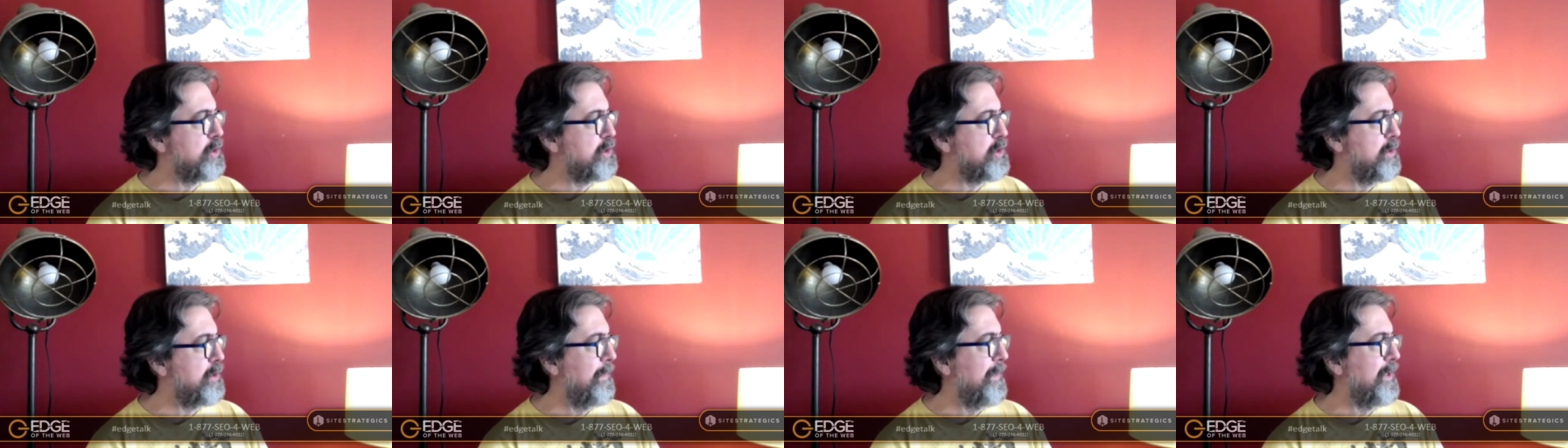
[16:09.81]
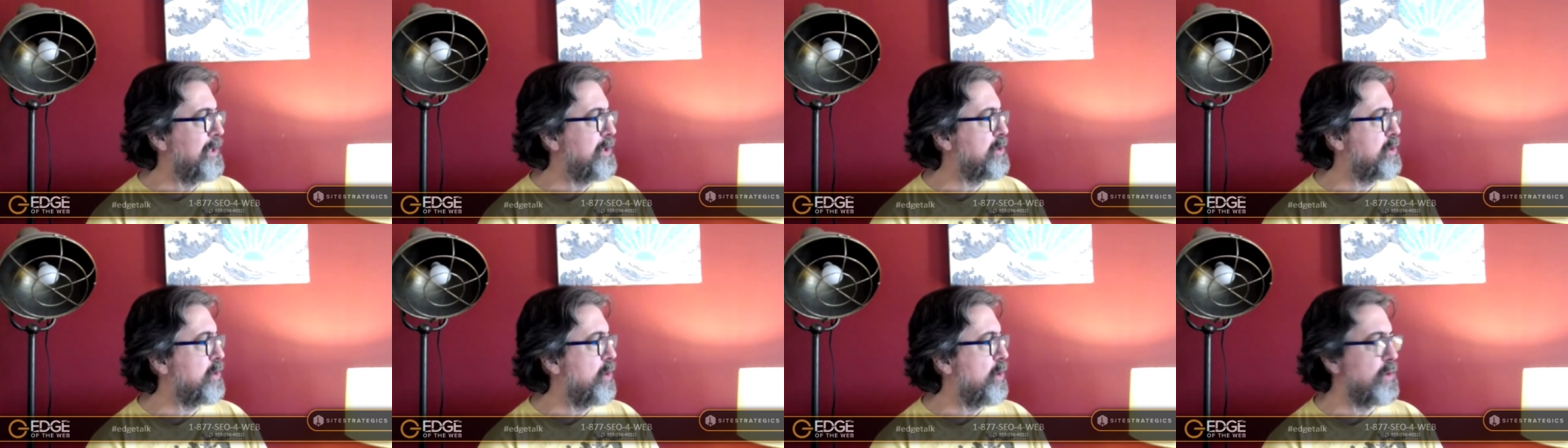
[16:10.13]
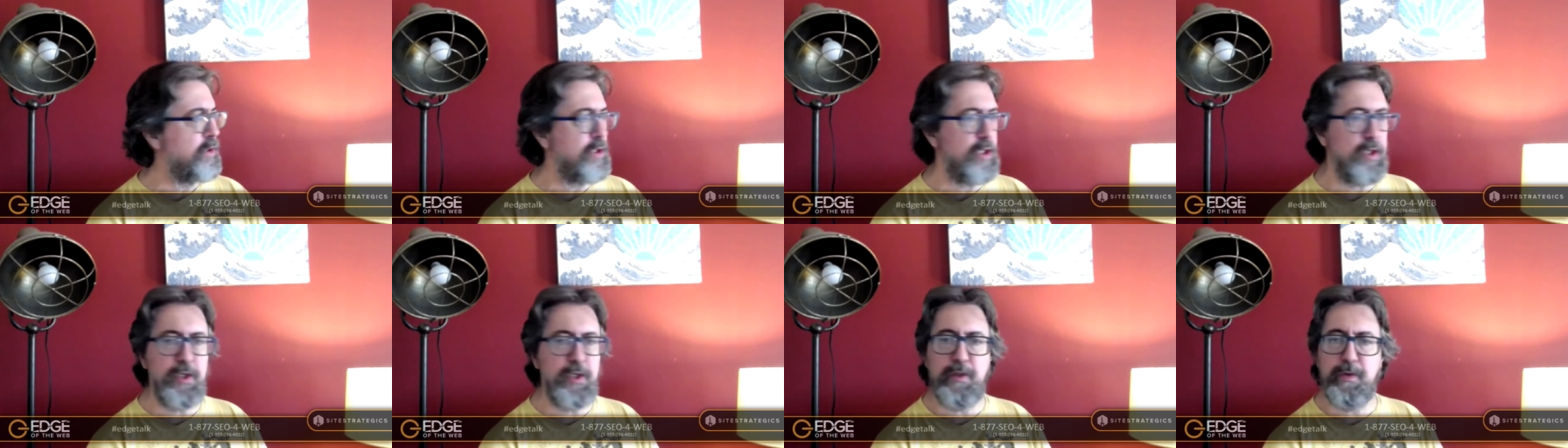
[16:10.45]
So somebody
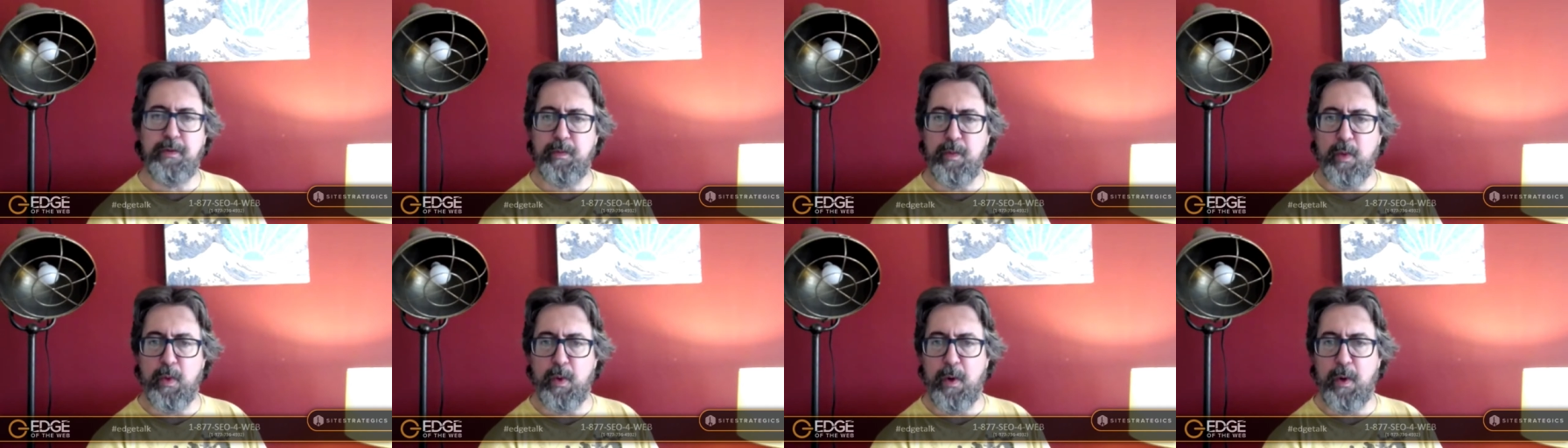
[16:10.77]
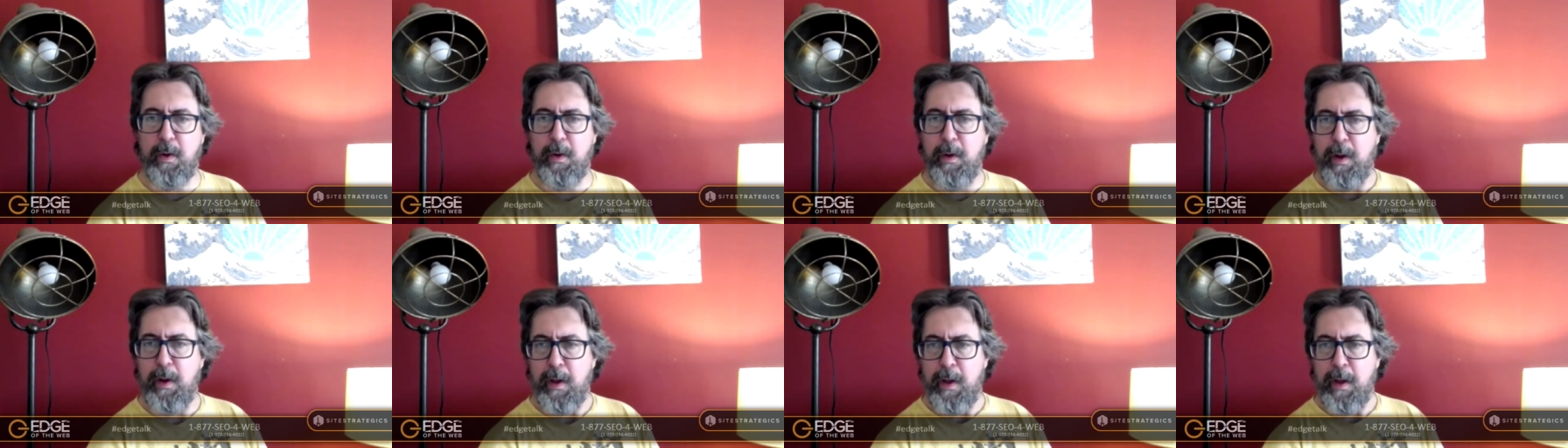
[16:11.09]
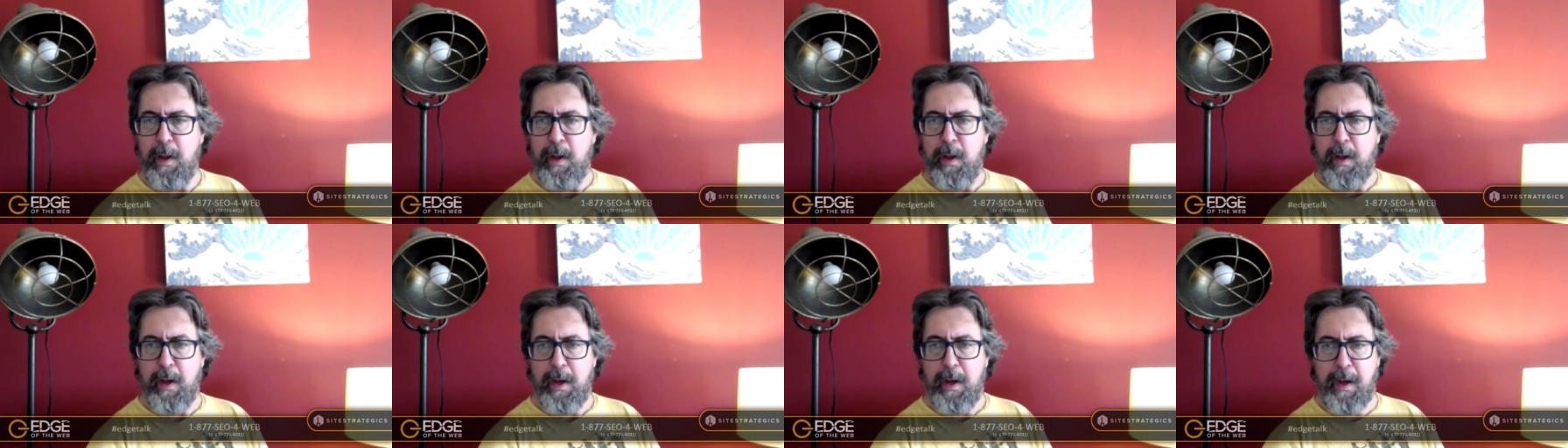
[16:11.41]
searches for
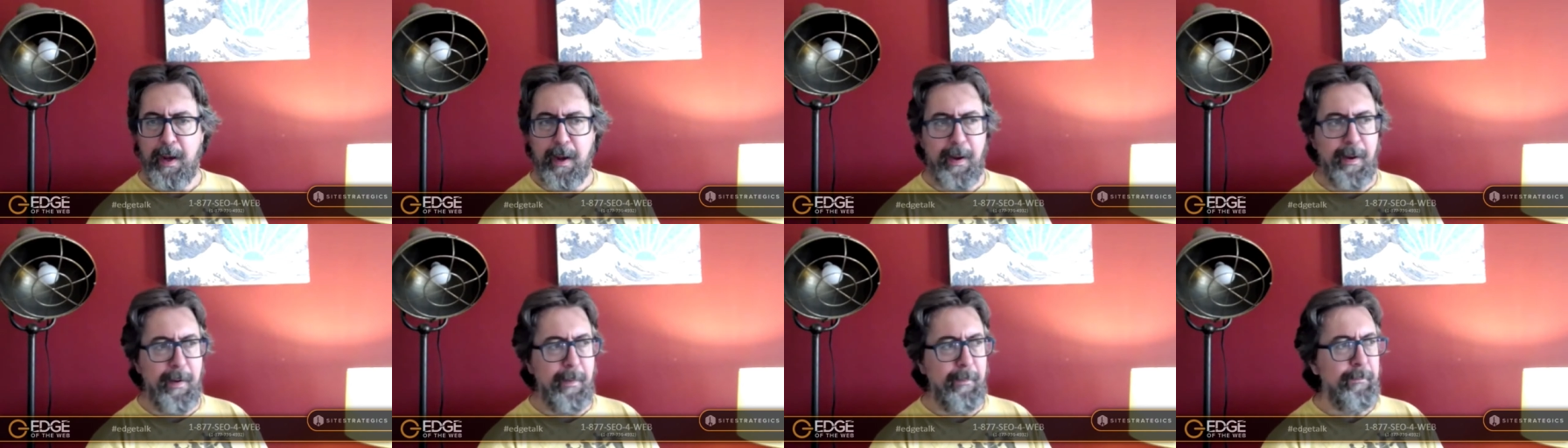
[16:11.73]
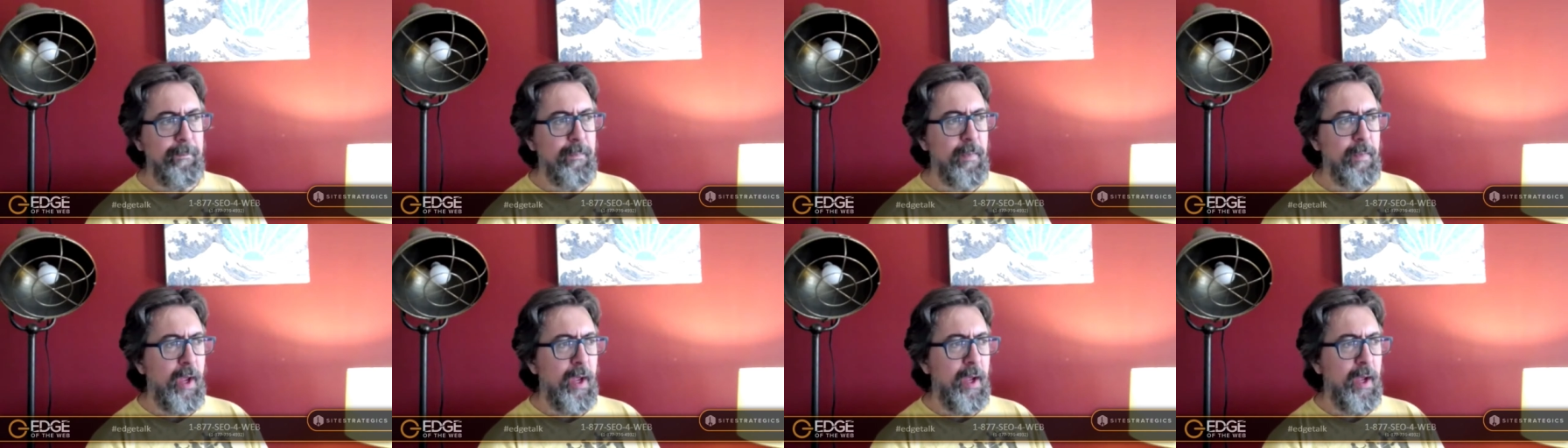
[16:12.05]
uh,